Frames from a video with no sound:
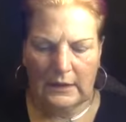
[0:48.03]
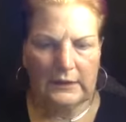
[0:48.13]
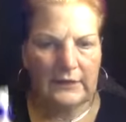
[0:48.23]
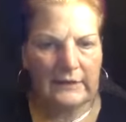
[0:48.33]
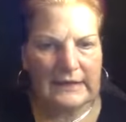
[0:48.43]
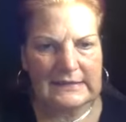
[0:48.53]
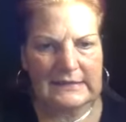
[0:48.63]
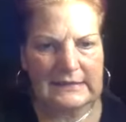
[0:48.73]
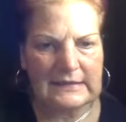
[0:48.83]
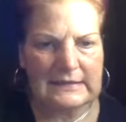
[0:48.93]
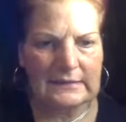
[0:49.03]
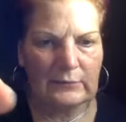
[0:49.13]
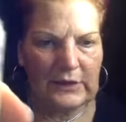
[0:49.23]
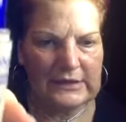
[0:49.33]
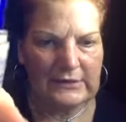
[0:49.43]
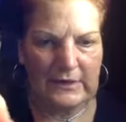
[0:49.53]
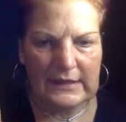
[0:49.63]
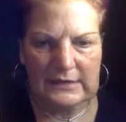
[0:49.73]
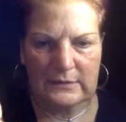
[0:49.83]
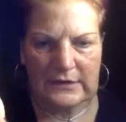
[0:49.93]
correcting tinted
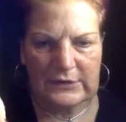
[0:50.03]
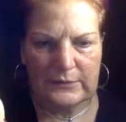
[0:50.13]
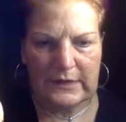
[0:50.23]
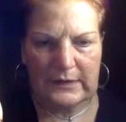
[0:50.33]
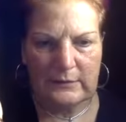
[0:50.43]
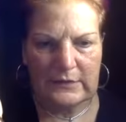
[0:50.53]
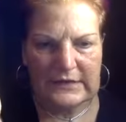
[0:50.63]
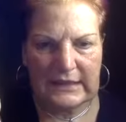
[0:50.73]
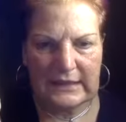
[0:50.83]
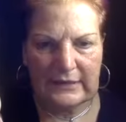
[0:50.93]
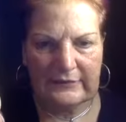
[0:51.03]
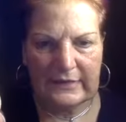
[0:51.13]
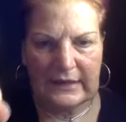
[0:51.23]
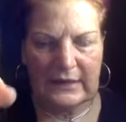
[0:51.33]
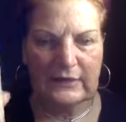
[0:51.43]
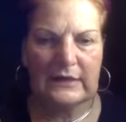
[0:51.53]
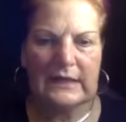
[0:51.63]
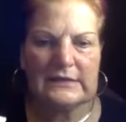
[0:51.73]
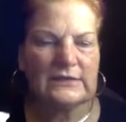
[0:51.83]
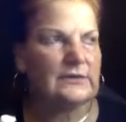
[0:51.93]
moisturizer, which we did in a video
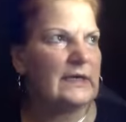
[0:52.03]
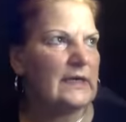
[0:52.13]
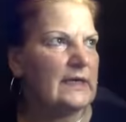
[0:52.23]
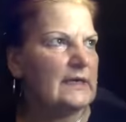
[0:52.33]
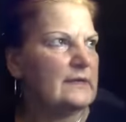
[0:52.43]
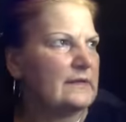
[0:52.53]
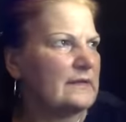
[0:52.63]
yesterday.